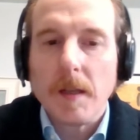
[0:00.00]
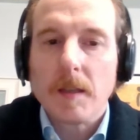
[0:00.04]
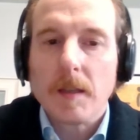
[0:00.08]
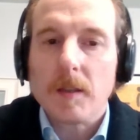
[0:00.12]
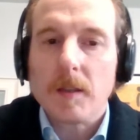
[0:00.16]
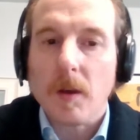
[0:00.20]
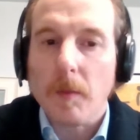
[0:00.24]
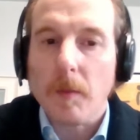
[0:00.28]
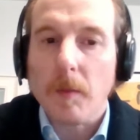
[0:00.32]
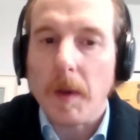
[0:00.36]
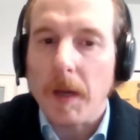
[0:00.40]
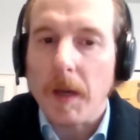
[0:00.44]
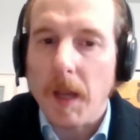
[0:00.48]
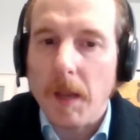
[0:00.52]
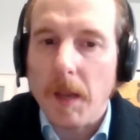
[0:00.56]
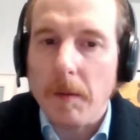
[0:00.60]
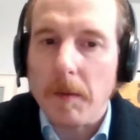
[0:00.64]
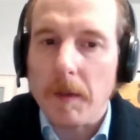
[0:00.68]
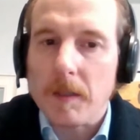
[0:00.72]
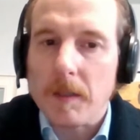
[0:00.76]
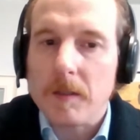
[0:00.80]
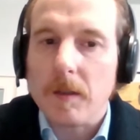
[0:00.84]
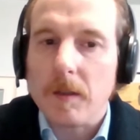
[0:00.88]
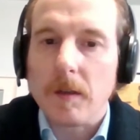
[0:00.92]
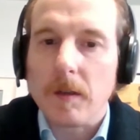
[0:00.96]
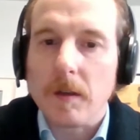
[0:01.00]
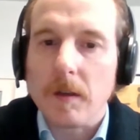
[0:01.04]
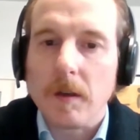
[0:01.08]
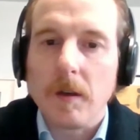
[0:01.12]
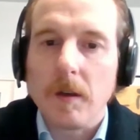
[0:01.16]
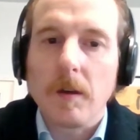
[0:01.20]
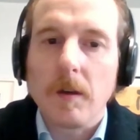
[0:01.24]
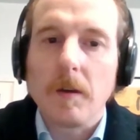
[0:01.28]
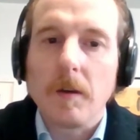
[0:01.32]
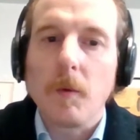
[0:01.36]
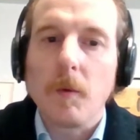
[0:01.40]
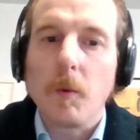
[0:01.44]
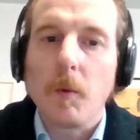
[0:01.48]
So my name is
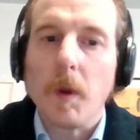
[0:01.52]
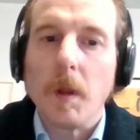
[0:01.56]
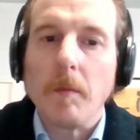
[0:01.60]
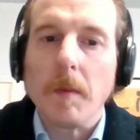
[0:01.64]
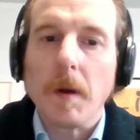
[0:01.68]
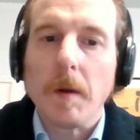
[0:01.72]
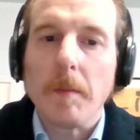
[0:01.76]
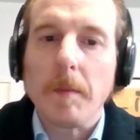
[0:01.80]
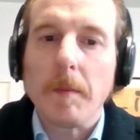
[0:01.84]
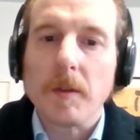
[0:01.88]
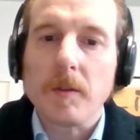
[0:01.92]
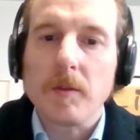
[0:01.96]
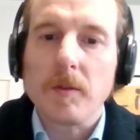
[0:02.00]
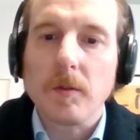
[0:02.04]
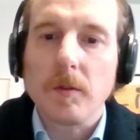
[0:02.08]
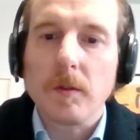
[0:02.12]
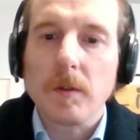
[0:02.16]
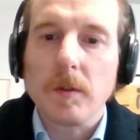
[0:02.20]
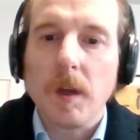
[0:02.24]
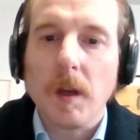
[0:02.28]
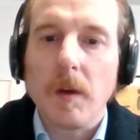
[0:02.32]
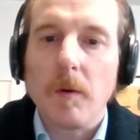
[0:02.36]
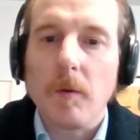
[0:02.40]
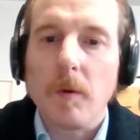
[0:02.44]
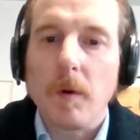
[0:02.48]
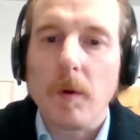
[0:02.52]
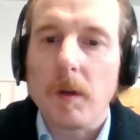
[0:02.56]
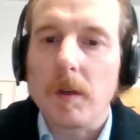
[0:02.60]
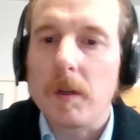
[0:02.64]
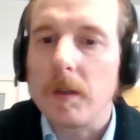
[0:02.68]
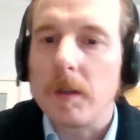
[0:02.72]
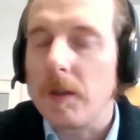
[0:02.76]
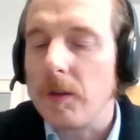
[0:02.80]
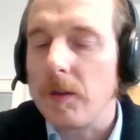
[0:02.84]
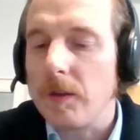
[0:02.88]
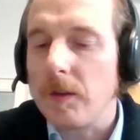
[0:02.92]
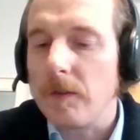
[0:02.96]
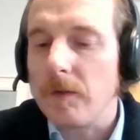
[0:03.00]
Wilmer Pasut. I
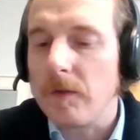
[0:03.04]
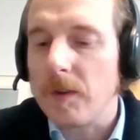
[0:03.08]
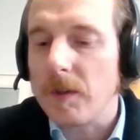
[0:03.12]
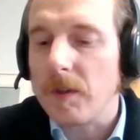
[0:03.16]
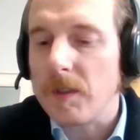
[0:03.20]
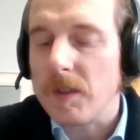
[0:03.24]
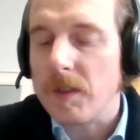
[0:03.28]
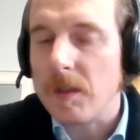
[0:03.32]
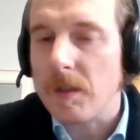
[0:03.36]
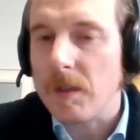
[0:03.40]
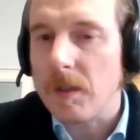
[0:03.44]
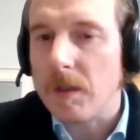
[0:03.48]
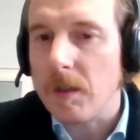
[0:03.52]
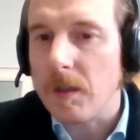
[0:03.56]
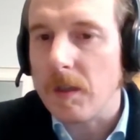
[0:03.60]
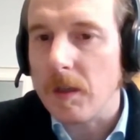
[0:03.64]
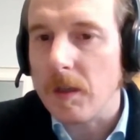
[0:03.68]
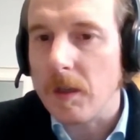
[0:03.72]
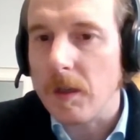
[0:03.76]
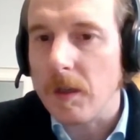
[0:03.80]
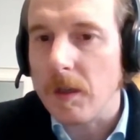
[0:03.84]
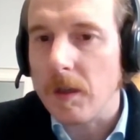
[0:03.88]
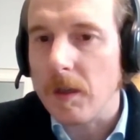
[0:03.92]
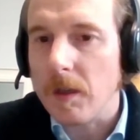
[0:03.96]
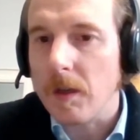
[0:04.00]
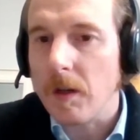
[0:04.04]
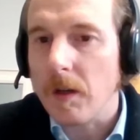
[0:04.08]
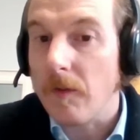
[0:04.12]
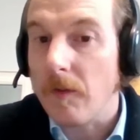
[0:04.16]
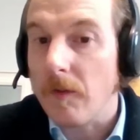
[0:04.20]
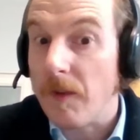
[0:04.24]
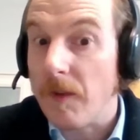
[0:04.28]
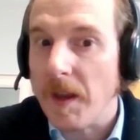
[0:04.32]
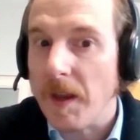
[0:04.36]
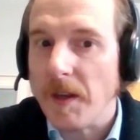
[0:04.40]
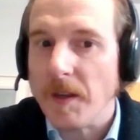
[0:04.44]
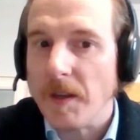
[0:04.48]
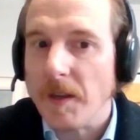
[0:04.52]
work at the University
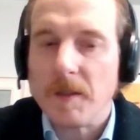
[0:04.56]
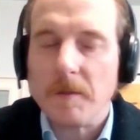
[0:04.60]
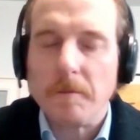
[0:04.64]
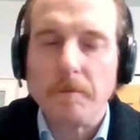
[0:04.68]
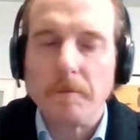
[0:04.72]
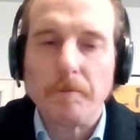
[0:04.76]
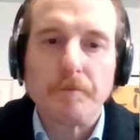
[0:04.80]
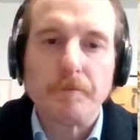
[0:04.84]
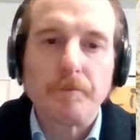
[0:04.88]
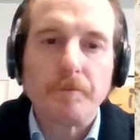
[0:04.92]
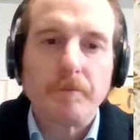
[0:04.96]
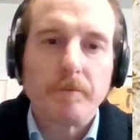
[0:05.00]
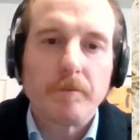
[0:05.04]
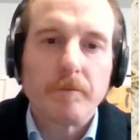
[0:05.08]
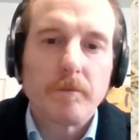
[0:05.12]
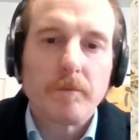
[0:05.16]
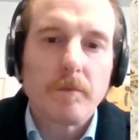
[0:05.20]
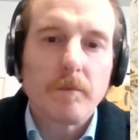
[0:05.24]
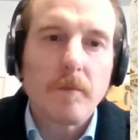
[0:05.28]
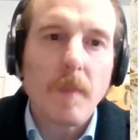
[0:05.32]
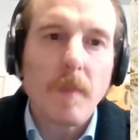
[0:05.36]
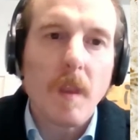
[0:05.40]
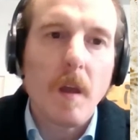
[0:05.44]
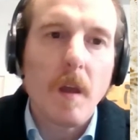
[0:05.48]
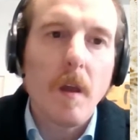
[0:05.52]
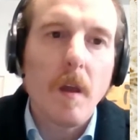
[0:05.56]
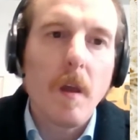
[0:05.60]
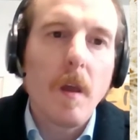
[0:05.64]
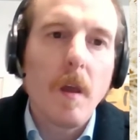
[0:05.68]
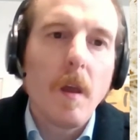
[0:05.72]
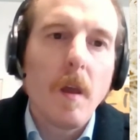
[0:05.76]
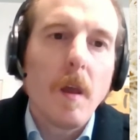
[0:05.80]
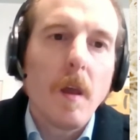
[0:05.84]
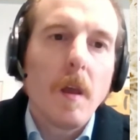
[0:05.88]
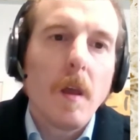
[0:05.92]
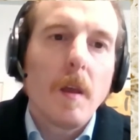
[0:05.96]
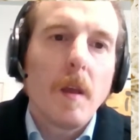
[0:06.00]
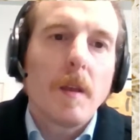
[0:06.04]
of Venice.
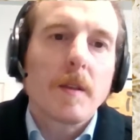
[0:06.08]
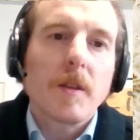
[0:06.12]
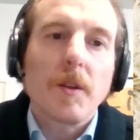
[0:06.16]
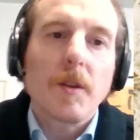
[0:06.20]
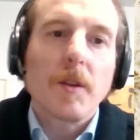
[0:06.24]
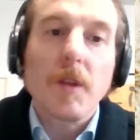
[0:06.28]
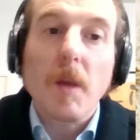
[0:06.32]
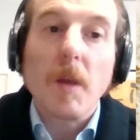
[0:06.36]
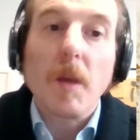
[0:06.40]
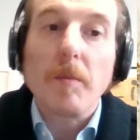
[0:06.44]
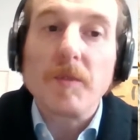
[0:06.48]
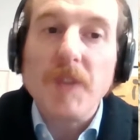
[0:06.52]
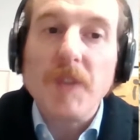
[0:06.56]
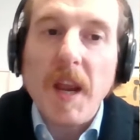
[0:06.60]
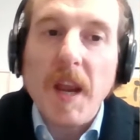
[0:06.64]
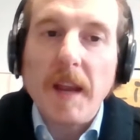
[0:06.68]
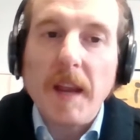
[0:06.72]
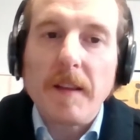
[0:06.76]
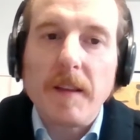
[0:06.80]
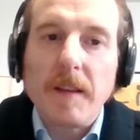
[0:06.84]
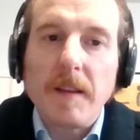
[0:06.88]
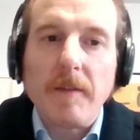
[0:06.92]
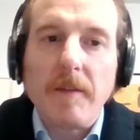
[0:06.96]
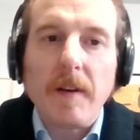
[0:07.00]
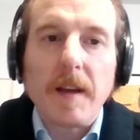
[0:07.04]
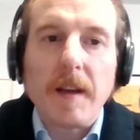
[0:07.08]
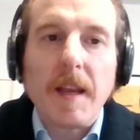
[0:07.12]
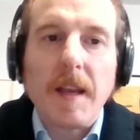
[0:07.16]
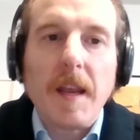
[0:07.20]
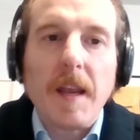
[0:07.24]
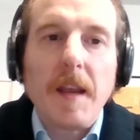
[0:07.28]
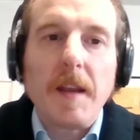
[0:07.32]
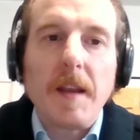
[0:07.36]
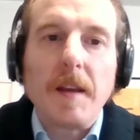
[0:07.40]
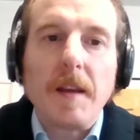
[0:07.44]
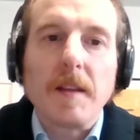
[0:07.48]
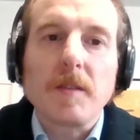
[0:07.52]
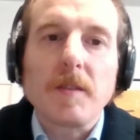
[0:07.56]
So the objective,
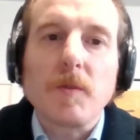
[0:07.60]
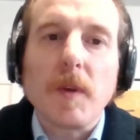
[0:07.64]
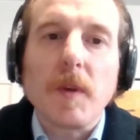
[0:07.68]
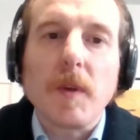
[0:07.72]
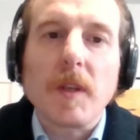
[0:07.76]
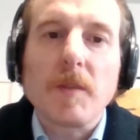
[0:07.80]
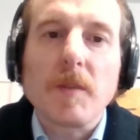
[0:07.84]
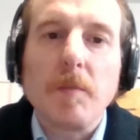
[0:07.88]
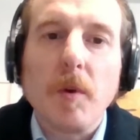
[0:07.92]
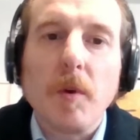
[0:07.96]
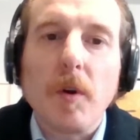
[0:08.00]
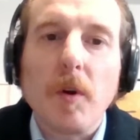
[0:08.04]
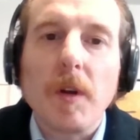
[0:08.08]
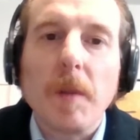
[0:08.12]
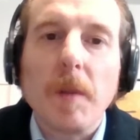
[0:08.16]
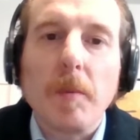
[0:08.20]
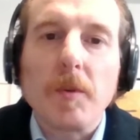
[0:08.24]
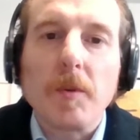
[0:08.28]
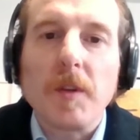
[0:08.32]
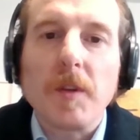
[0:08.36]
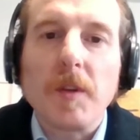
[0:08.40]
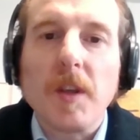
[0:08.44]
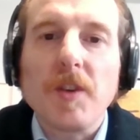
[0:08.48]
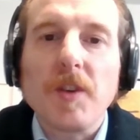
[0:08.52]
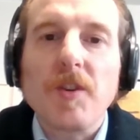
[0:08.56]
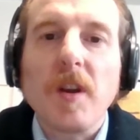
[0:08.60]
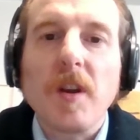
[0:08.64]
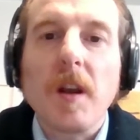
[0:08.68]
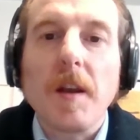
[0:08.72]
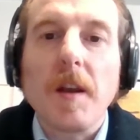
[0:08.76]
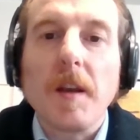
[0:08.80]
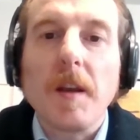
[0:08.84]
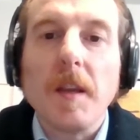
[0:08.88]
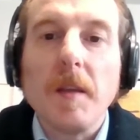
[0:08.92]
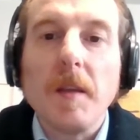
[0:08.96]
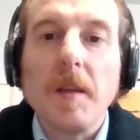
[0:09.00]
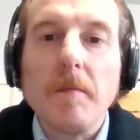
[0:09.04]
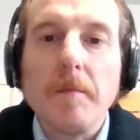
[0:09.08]
again, is to explore the potential
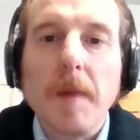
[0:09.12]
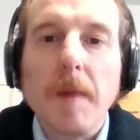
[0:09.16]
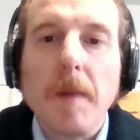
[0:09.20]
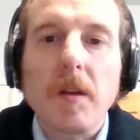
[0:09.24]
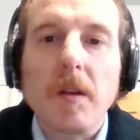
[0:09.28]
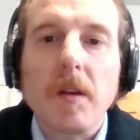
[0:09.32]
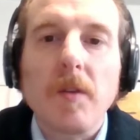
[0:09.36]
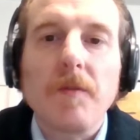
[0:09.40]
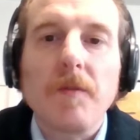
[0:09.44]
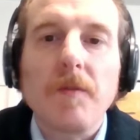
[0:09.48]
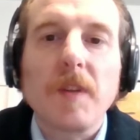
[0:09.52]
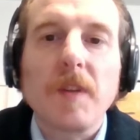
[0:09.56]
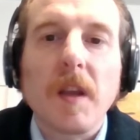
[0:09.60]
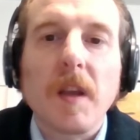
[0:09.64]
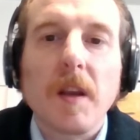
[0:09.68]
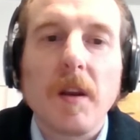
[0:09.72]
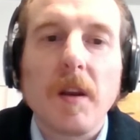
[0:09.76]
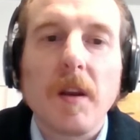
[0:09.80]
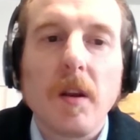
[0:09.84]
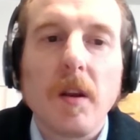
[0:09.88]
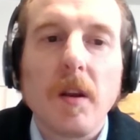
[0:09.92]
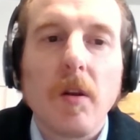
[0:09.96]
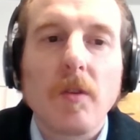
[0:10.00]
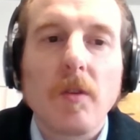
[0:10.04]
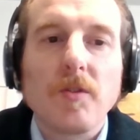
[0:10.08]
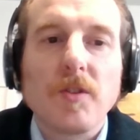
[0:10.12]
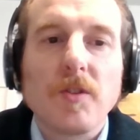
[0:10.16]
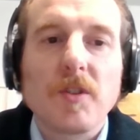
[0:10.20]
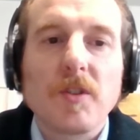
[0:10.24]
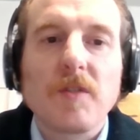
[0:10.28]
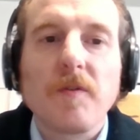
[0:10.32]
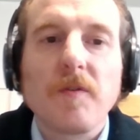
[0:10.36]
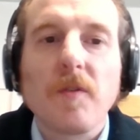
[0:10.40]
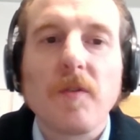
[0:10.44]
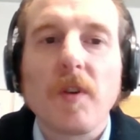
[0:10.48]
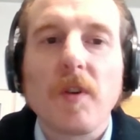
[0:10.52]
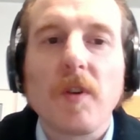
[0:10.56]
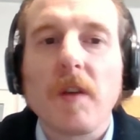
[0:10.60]
and impact of
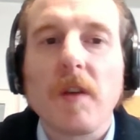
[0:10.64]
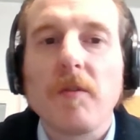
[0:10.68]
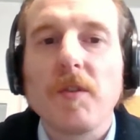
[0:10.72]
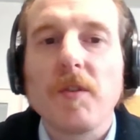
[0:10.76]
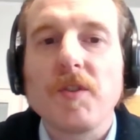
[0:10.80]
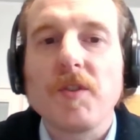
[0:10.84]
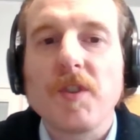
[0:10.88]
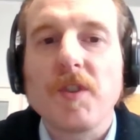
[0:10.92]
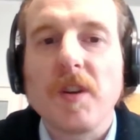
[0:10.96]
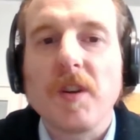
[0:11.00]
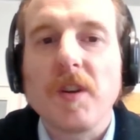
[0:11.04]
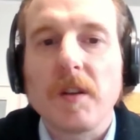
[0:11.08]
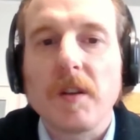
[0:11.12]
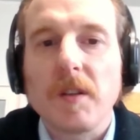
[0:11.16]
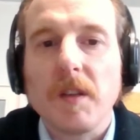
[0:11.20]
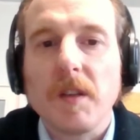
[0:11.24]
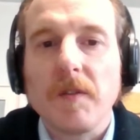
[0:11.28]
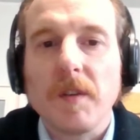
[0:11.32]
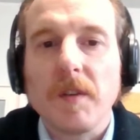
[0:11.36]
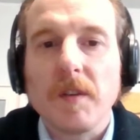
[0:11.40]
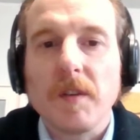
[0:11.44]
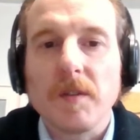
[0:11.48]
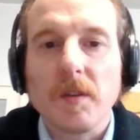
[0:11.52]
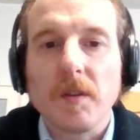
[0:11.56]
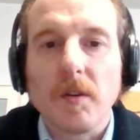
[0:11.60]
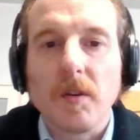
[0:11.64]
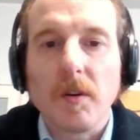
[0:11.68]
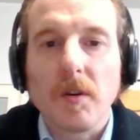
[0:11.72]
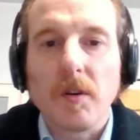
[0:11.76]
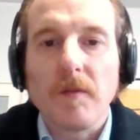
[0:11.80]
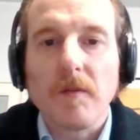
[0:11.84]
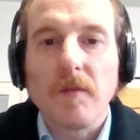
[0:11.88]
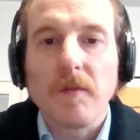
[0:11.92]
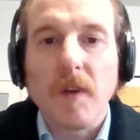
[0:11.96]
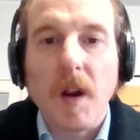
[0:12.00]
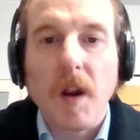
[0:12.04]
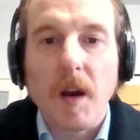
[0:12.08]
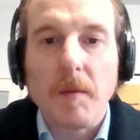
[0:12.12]
technologies for a regenerative indoor
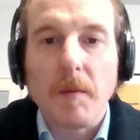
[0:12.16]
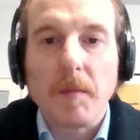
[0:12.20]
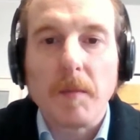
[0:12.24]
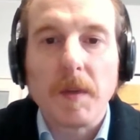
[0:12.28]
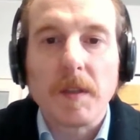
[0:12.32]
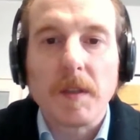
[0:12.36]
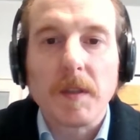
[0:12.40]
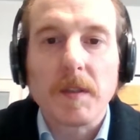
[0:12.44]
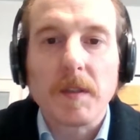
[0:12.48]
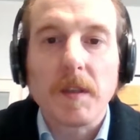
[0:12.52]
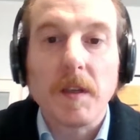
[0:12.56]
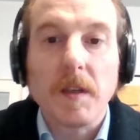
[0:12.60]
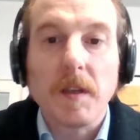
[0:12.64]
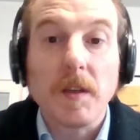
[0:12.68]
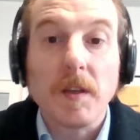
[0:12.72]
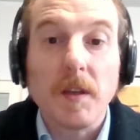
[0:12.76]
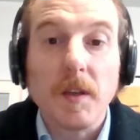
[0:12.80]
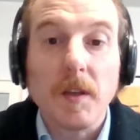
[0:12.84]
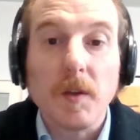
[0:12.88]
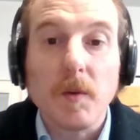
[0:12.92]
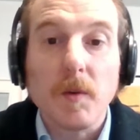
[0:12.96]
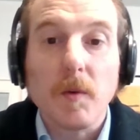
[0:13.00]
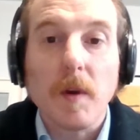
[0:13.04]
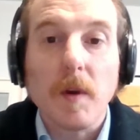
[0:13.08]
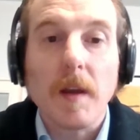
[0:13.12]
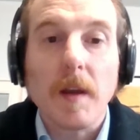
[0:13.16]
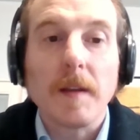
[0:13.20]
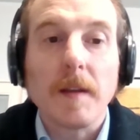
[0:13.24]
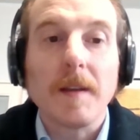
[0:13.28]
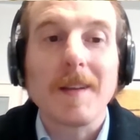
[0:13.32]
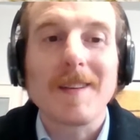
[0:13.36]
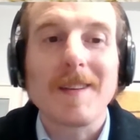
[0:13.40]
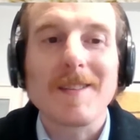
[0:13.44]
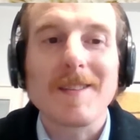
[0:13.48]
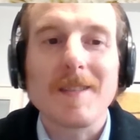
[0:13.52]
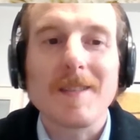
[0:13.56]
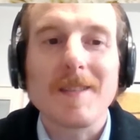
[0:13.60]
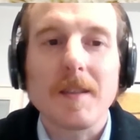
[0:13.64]
environment in new and
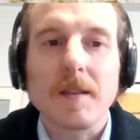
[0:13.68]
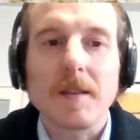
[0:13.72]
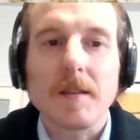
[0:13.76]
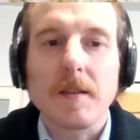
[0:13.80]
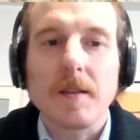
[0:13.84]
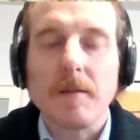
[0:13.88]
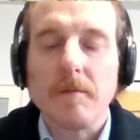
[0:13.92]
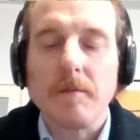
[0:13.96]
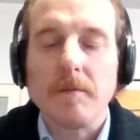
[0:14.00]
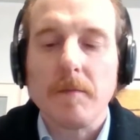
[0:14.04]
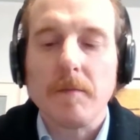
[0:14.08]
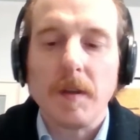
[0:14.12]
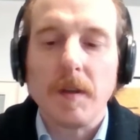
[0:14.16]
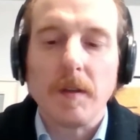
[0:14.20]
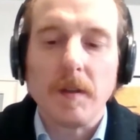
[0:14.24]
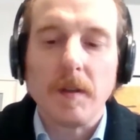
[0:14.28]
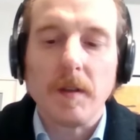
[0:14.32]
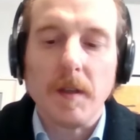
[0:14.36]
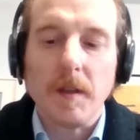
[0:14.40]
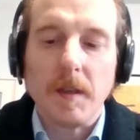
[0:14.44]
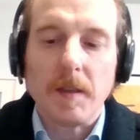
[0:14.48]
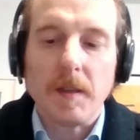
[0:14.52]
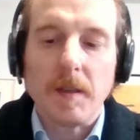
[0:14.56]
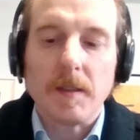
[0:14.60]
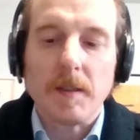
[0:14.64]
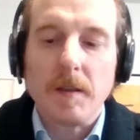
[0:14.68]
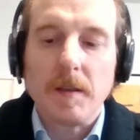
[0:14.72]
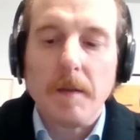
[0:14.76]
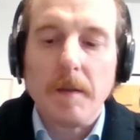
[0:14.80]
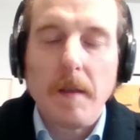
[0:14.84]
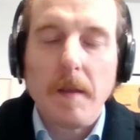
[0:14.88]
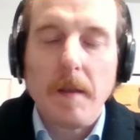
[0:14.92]
existing buildings.